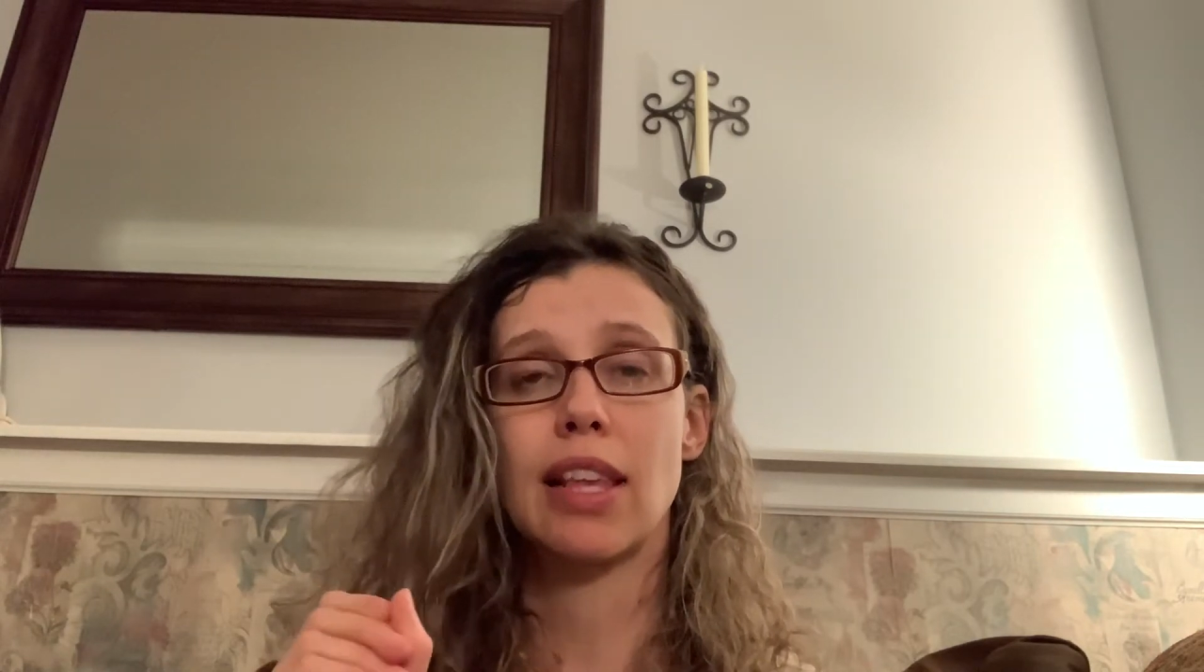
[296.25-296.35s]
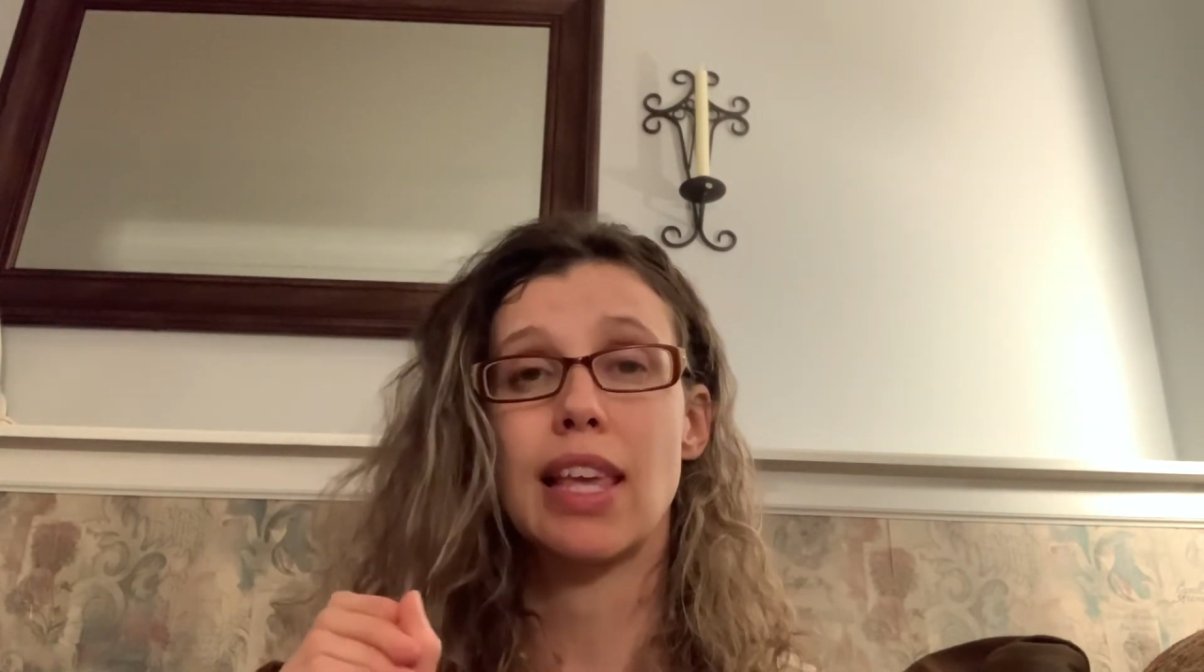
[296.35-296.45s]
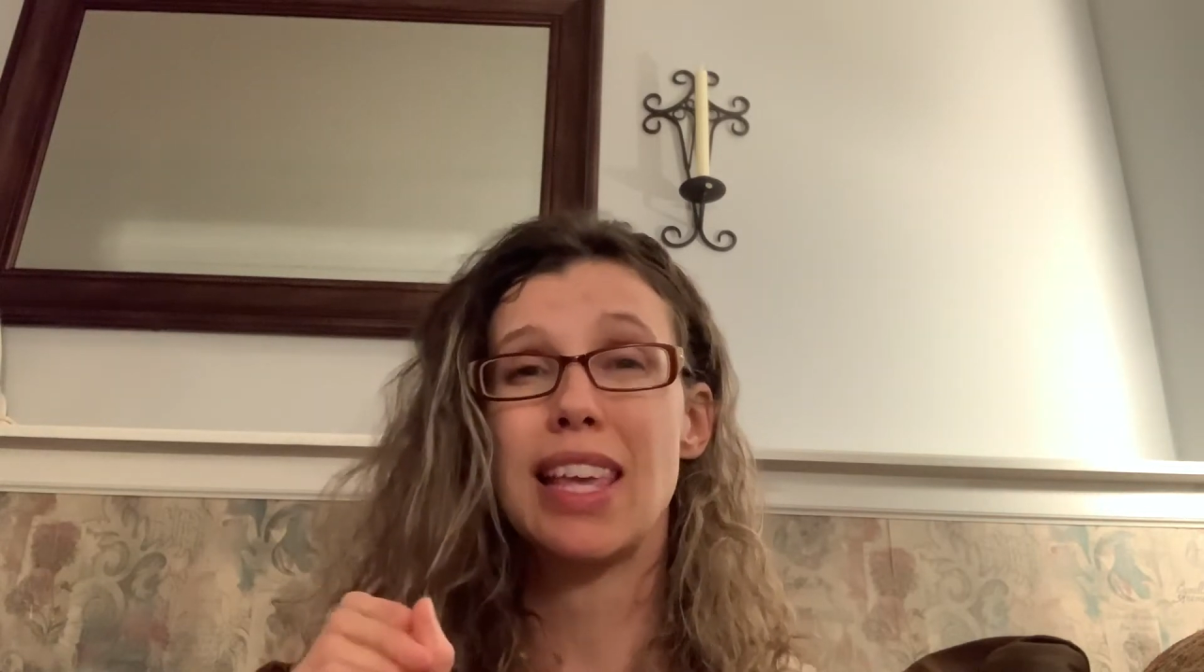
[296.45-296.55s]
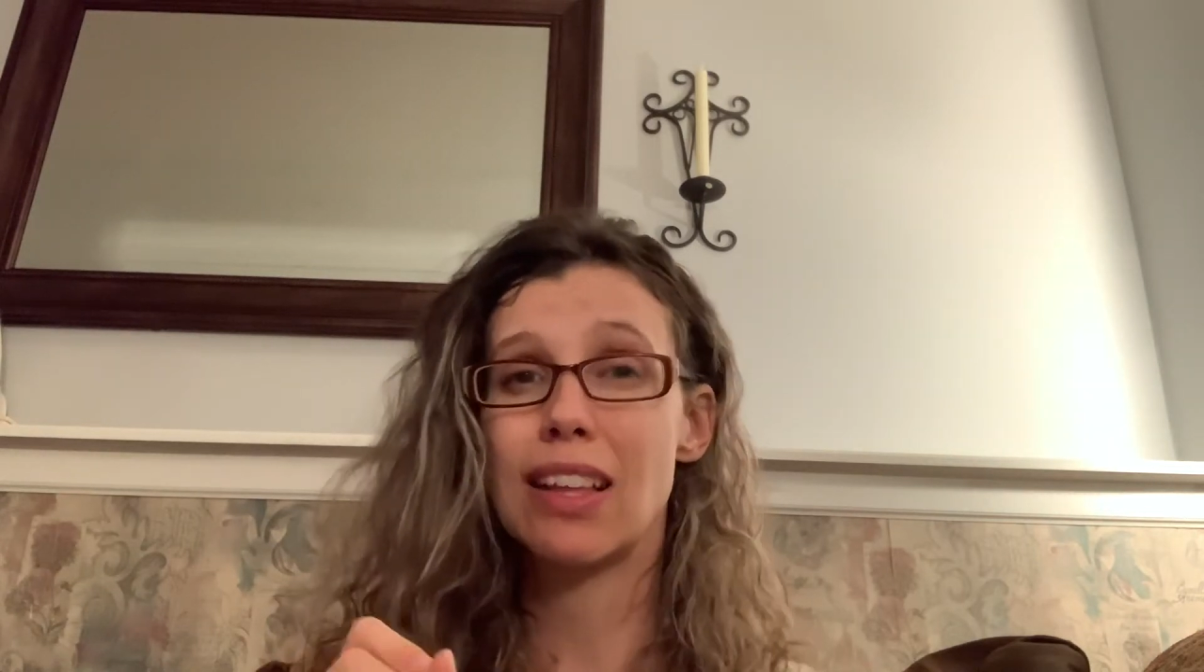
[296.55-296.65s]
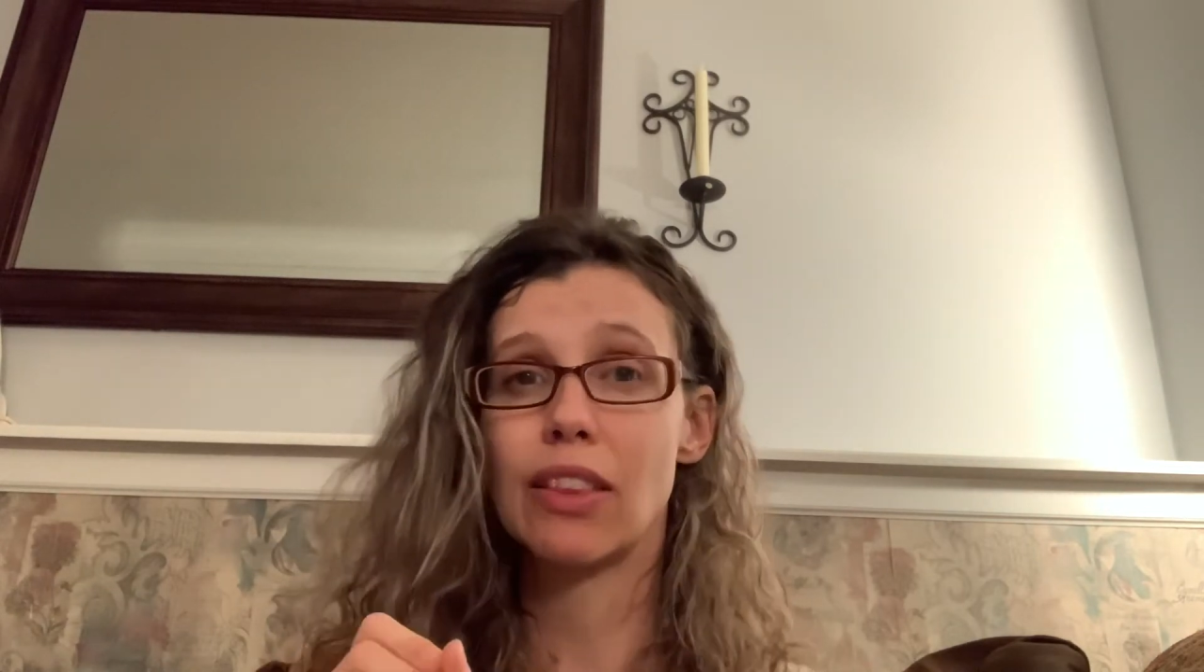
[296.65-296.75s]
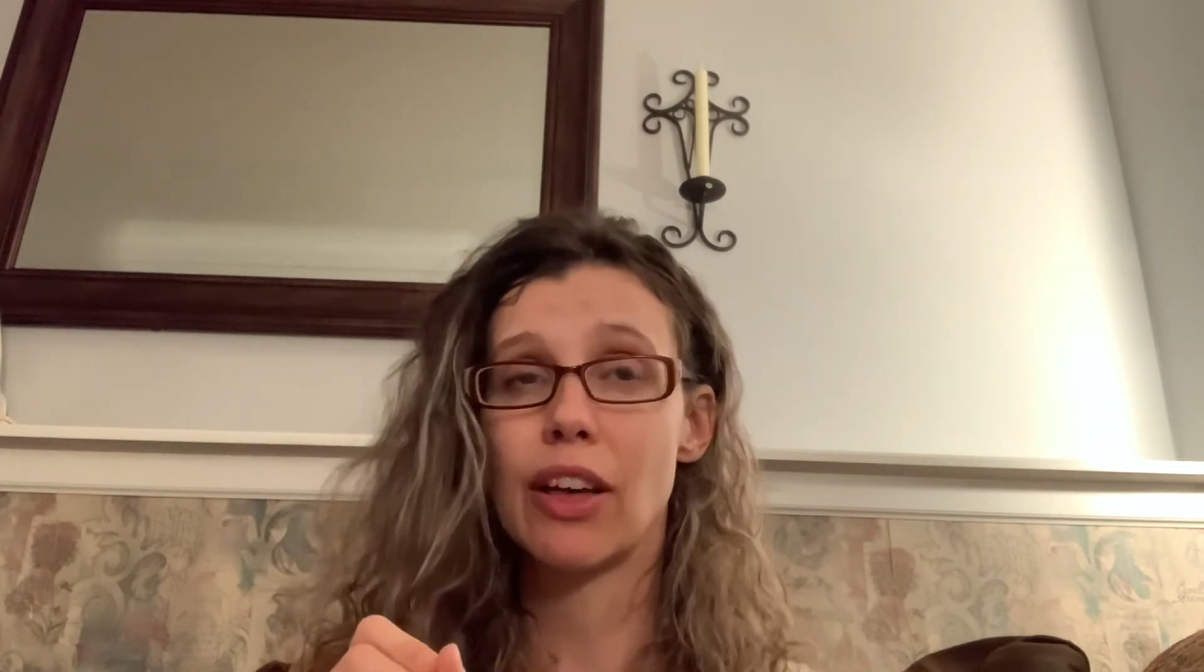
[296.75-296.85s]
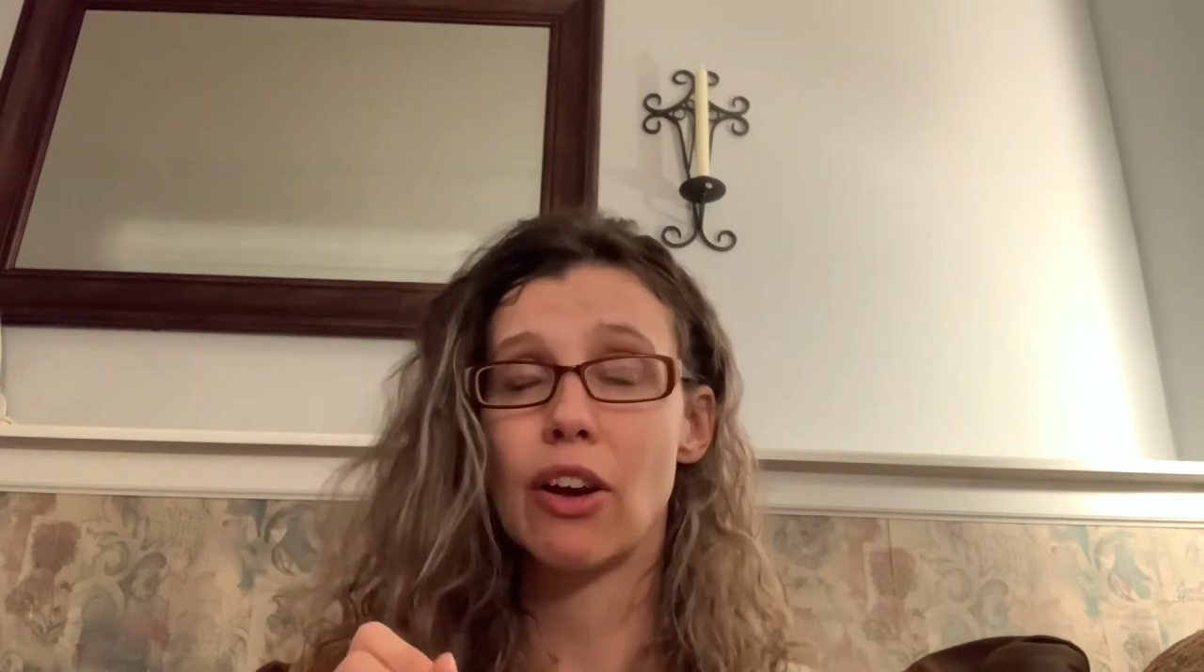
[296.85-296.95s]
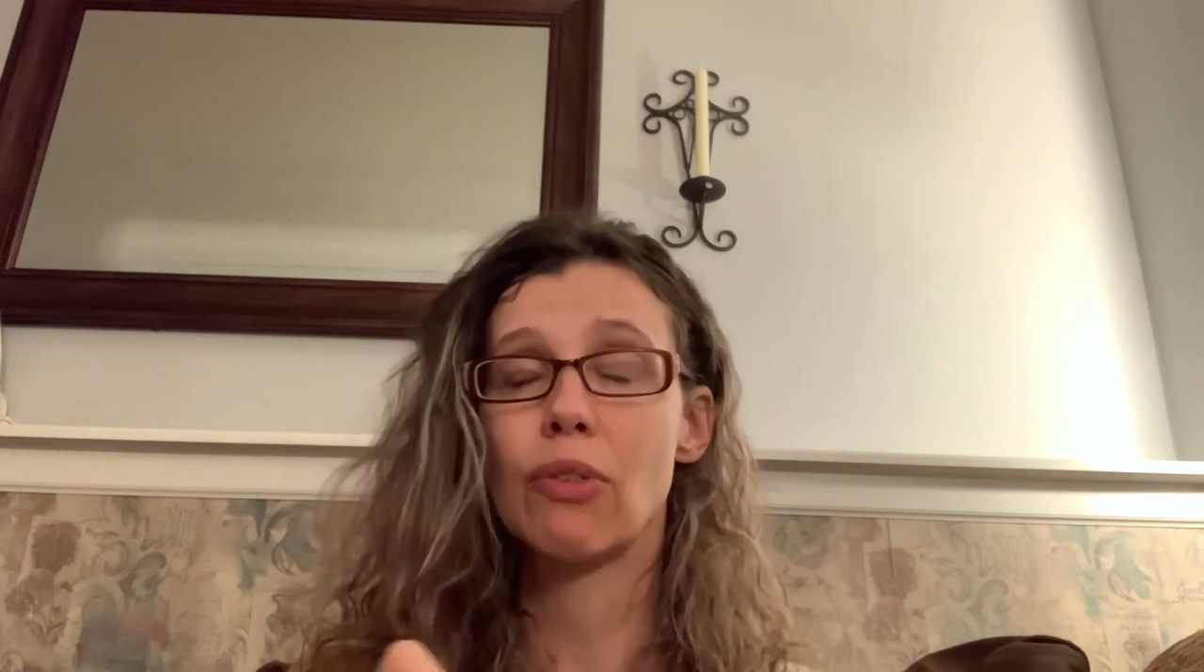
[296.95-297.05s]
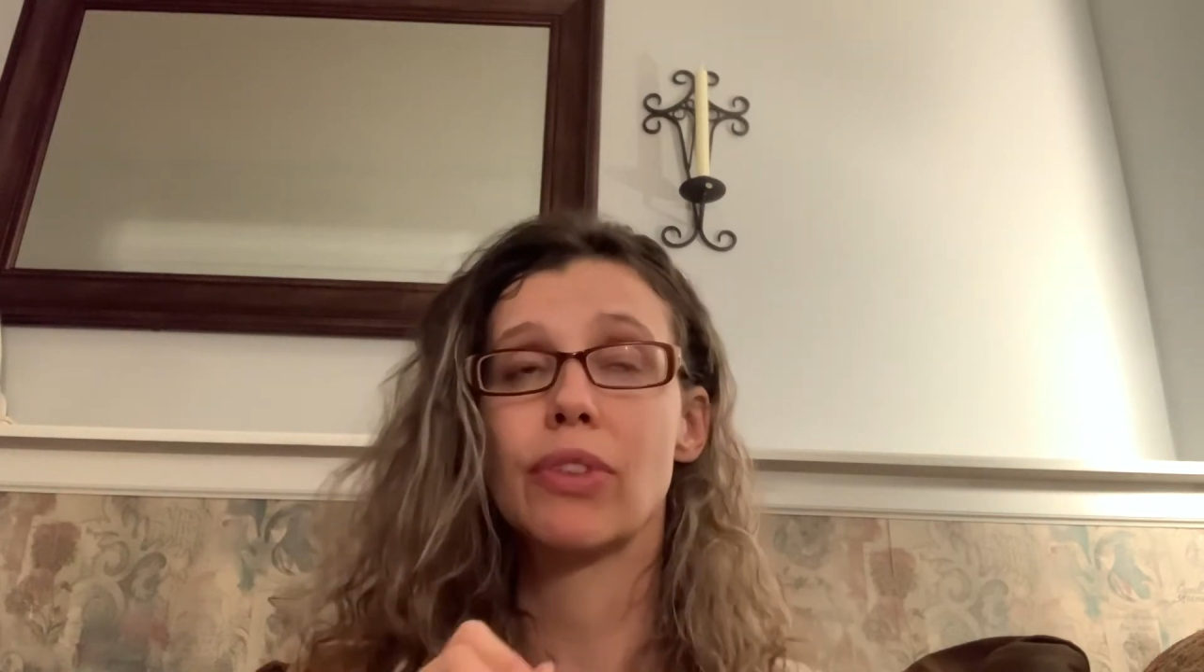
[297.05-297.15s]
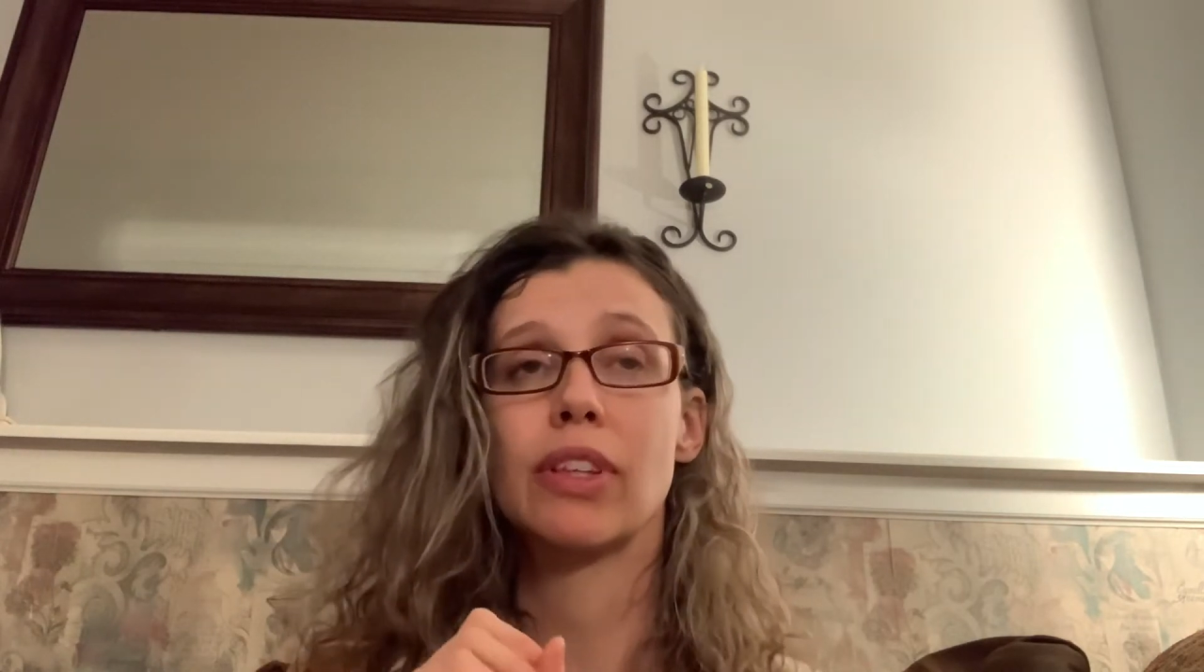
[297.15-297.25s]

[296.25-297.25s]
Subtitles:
heal, though.